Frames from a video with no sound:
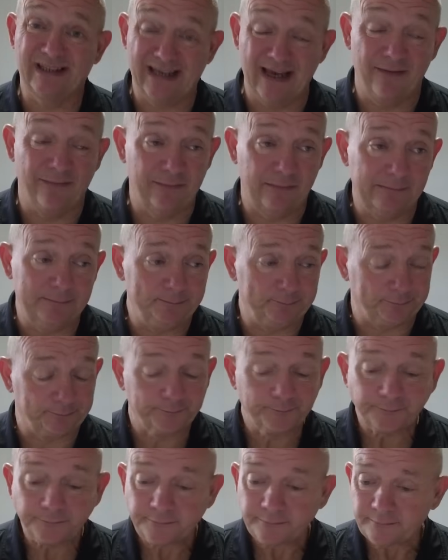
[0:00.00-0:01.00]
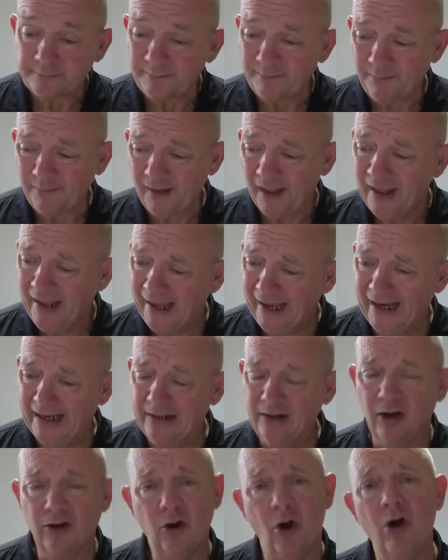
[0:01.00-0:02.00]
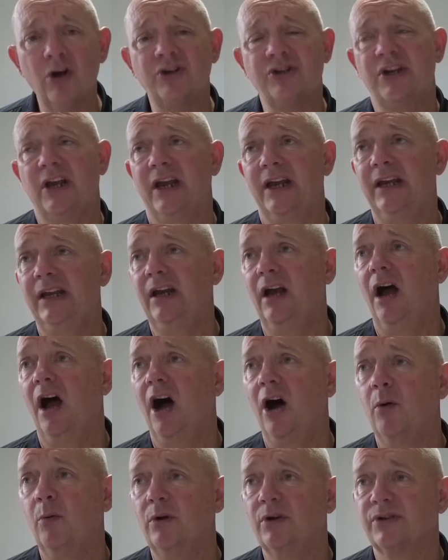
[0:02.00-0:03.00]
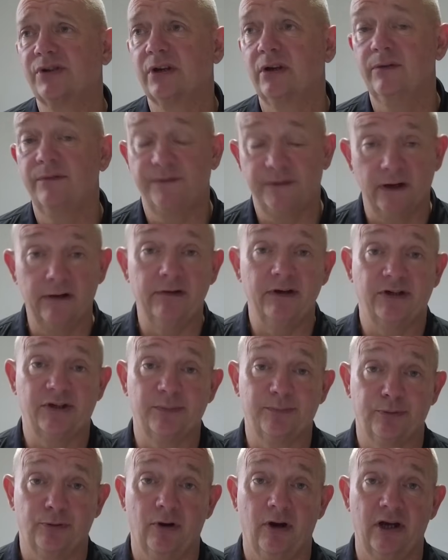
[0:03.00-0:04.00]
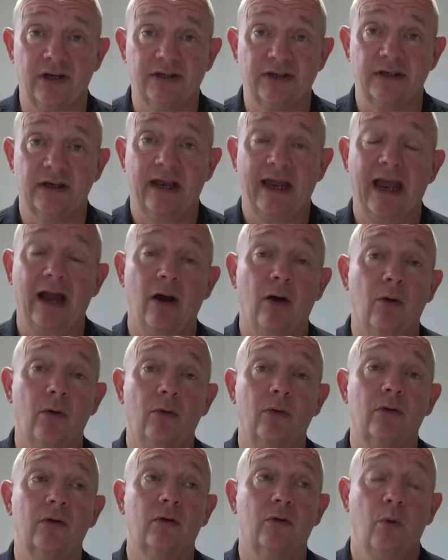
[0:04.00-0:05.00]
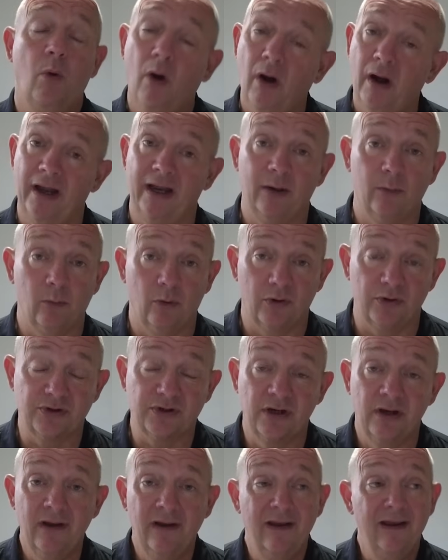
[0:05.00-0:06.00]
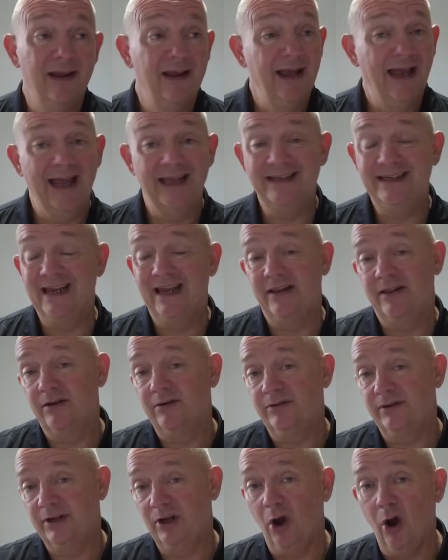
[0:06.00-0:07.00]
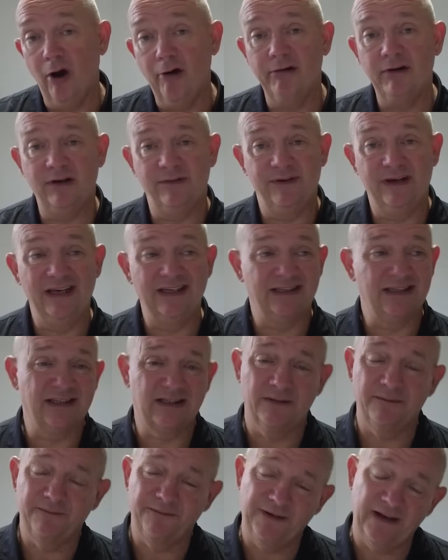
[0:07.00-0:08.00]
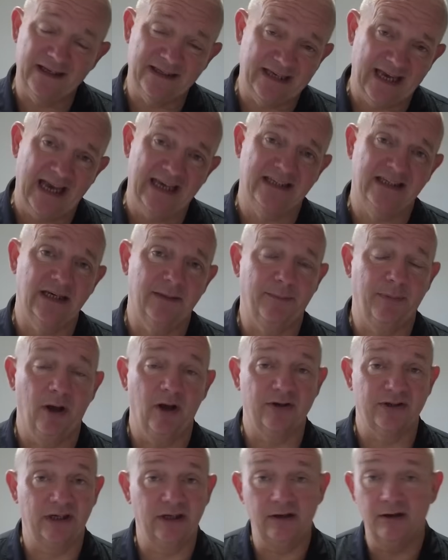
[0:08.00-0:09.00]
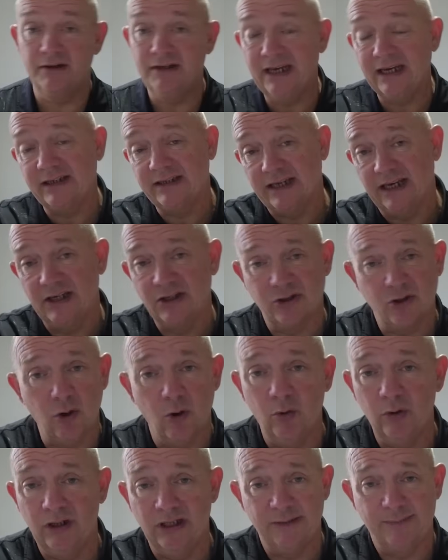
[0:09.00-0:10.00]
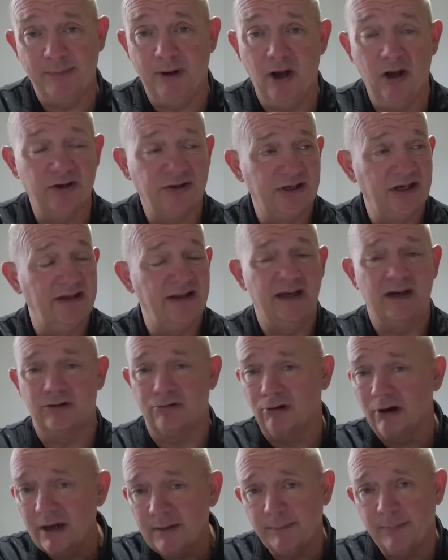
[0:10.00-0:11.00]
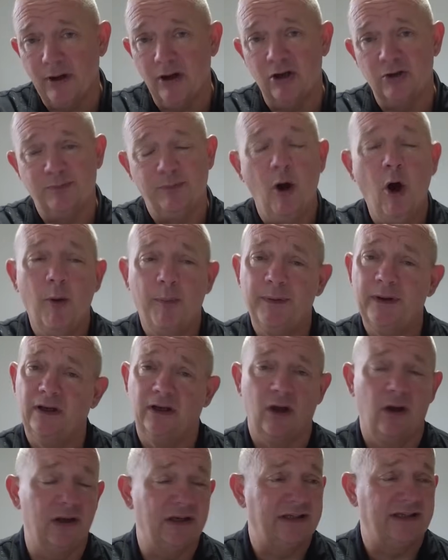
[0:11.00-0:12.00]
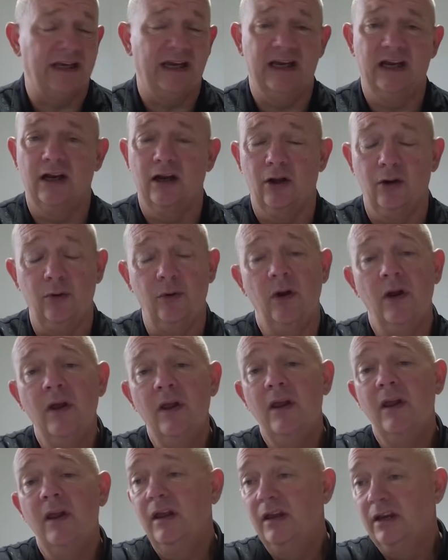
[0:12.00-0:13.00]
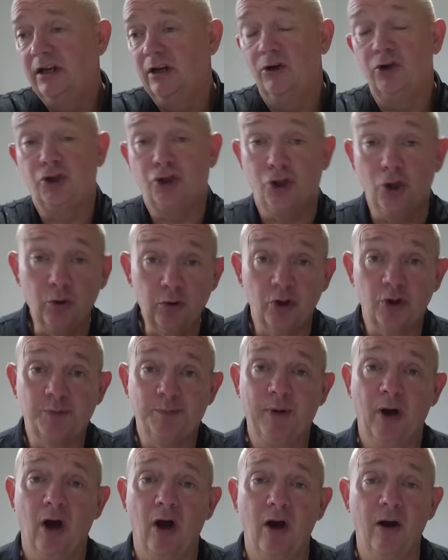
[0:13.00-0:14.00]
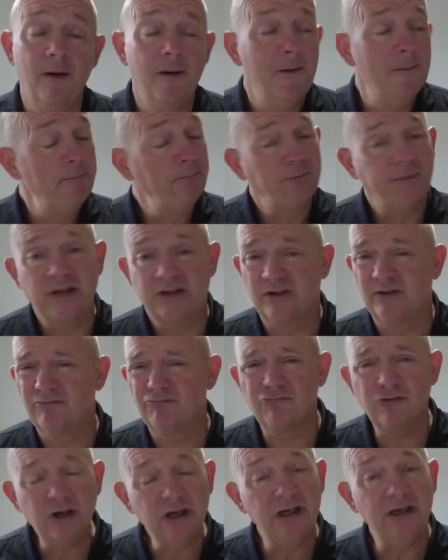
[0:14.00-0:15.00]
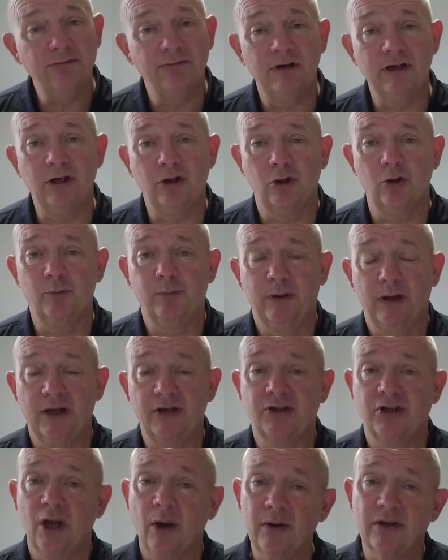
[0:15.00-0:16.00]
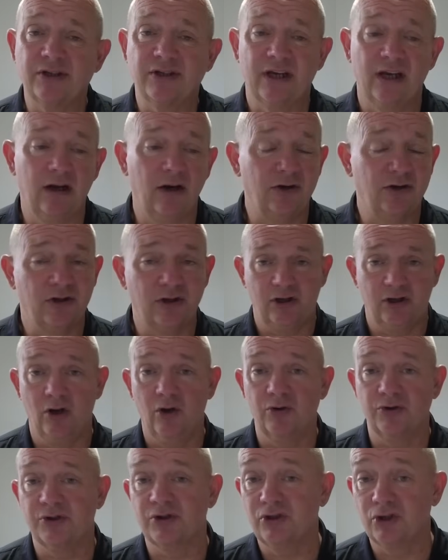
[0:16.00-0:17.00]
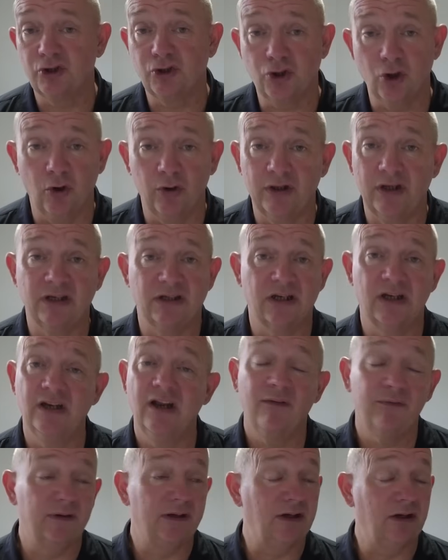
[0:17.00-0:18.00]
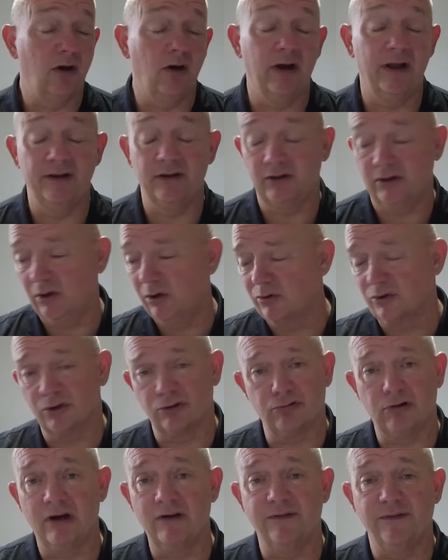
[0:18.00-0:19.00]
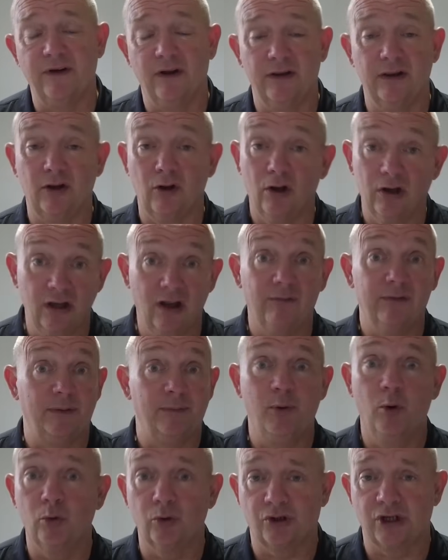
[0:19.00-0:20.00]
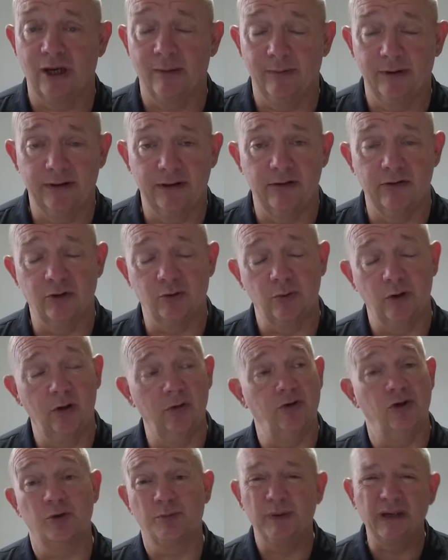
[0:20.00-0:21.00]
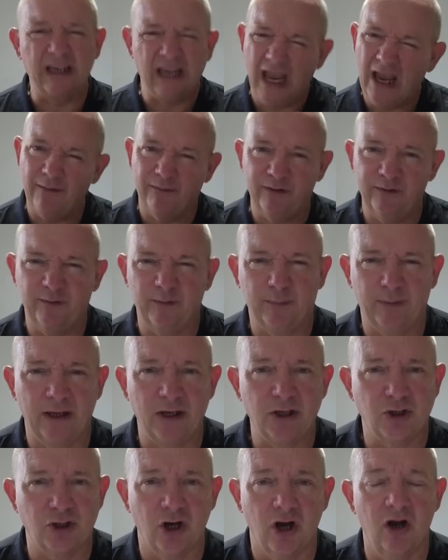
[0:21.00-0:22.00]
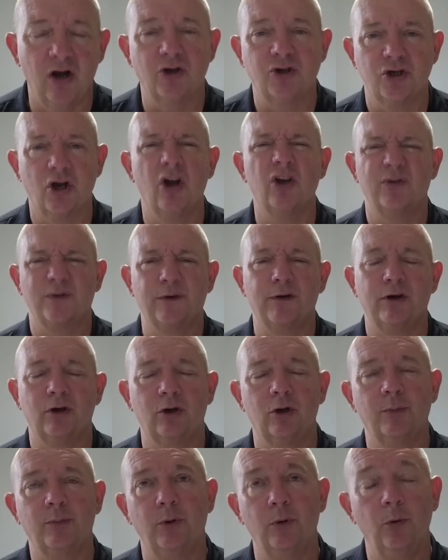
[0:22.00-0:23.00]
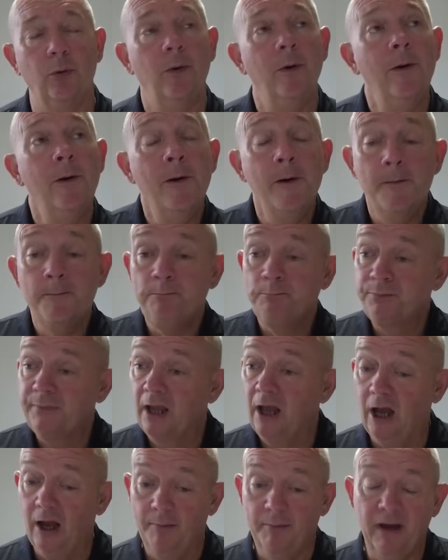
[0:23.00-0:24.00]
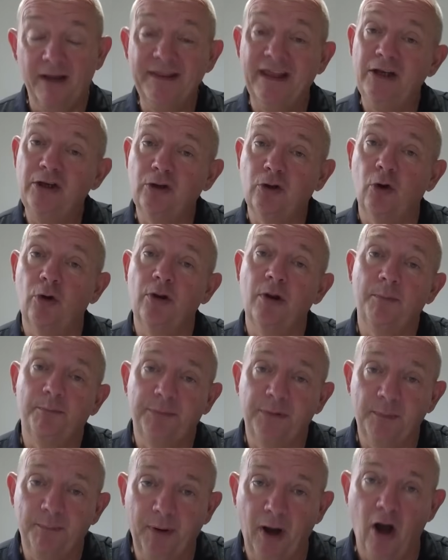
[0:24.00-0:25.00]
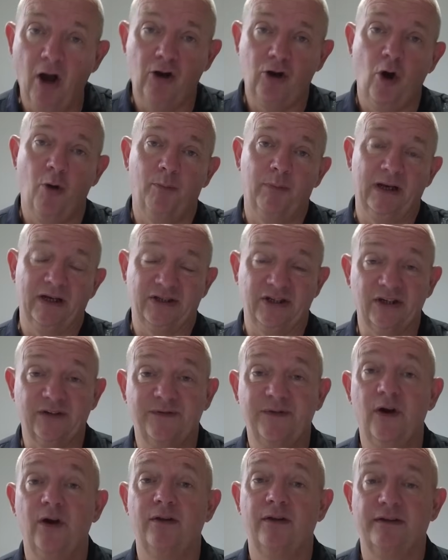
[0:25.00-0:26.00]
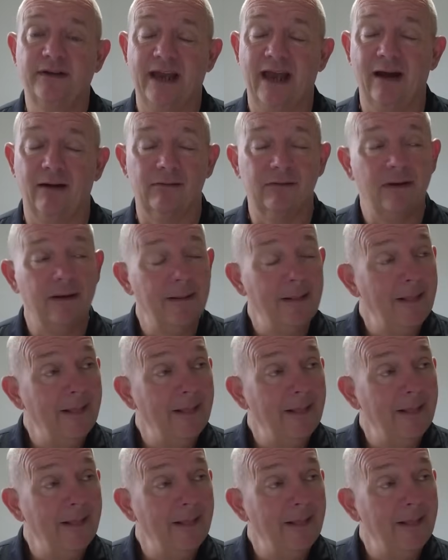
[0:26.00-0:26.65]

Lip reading: 7. And I got to say, I was very surprised how quiet it was. And yet the irony of it is there's some fantastic bars here. You know, Nick Dean's got all his bars there. They're great bars. Pop in, go and say hello. You know, Shooter's Bar is a really, really good place. Go and say hello girls and to John. He's a lovely guy, and the girls are great fun. They've got a lovely pool table in there as well. Just be careful if you play Jar. Jar's very good at pool. And then you've got the bar complexes further down.